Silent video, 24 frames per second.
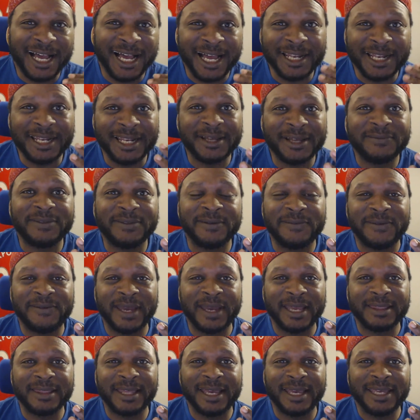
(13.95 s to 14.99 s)
I love the
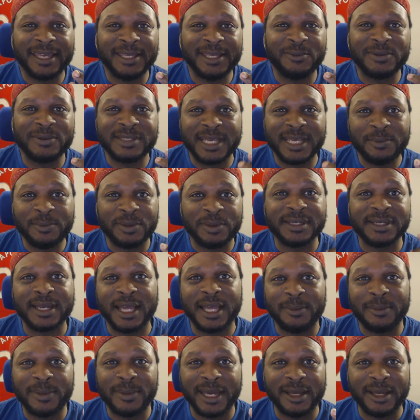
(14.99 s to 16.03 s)
fact that he was able to
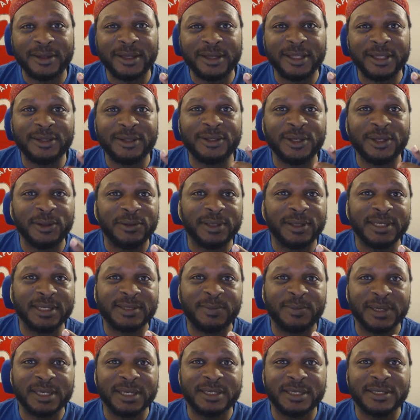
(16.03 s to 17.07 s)
come out and do
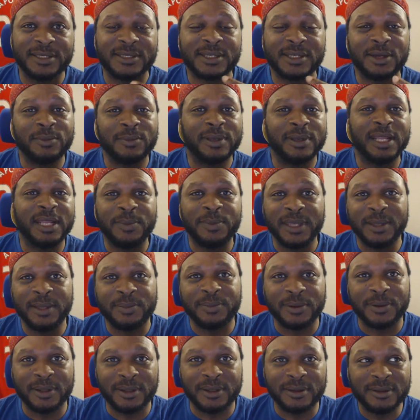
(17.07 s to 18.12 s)
this because so many
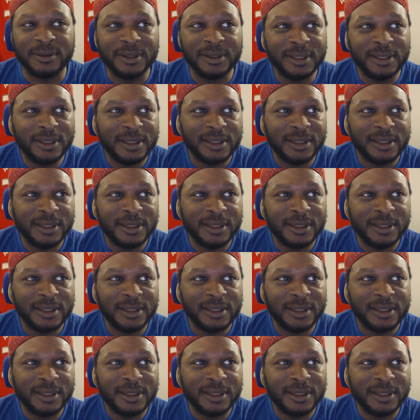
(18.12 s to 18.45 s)
people